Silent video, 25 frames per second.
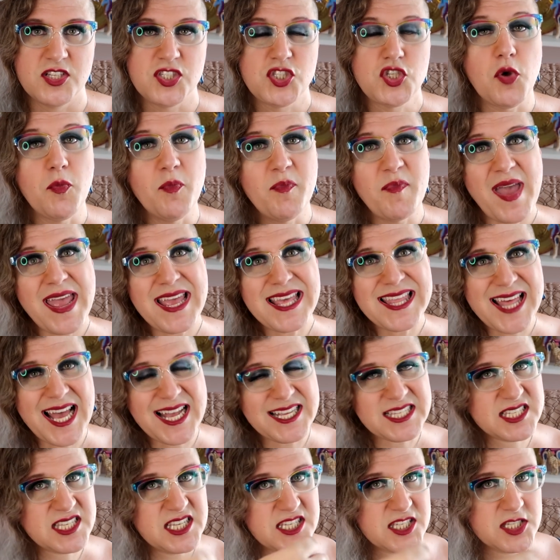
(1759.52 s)
to make
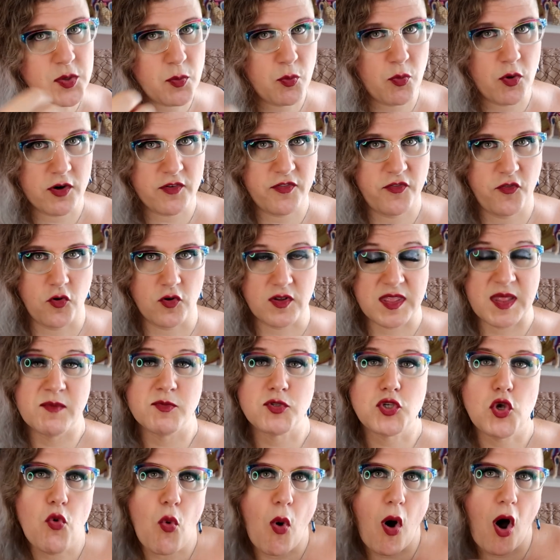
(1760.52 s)
that system work for them,
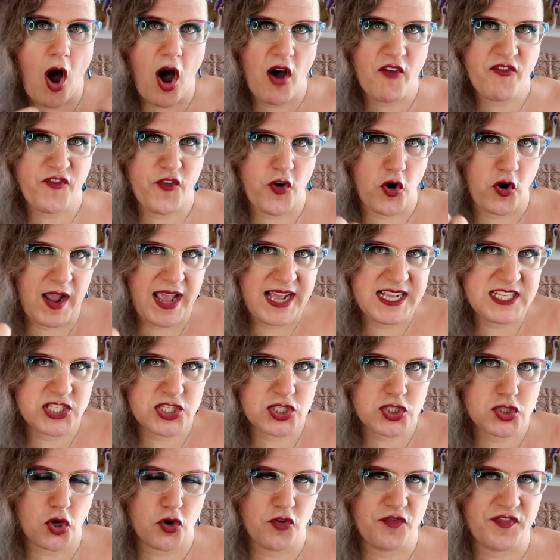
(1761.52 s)
to offer a
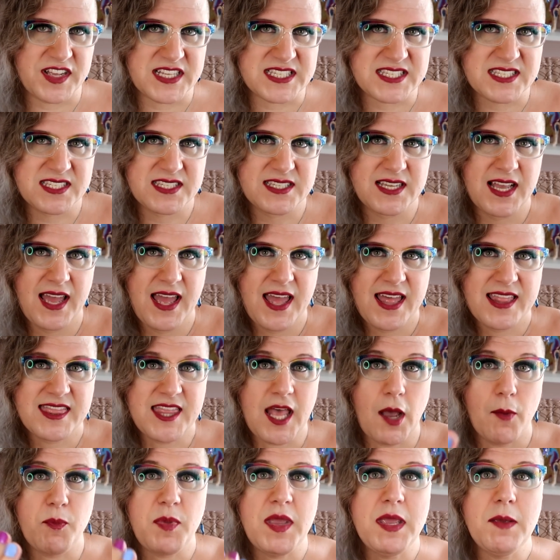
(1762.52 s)
service
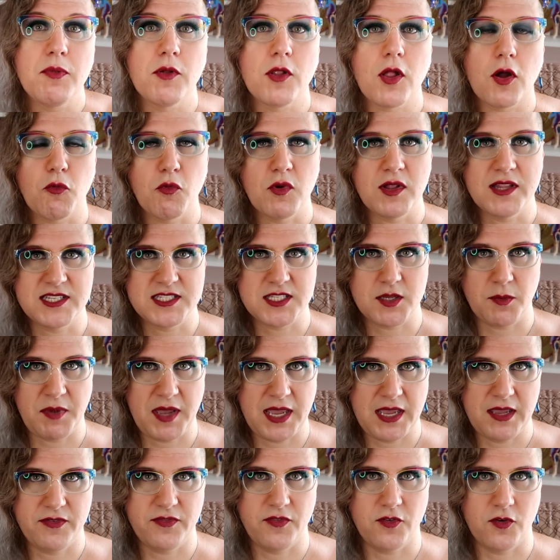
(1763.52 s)
that people are willing to
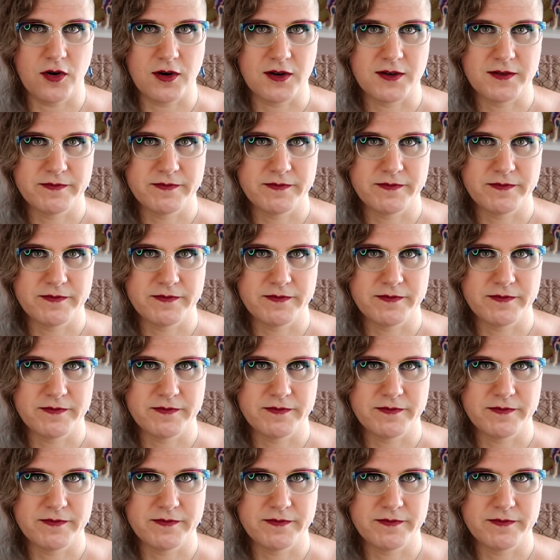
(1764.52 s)
pay for.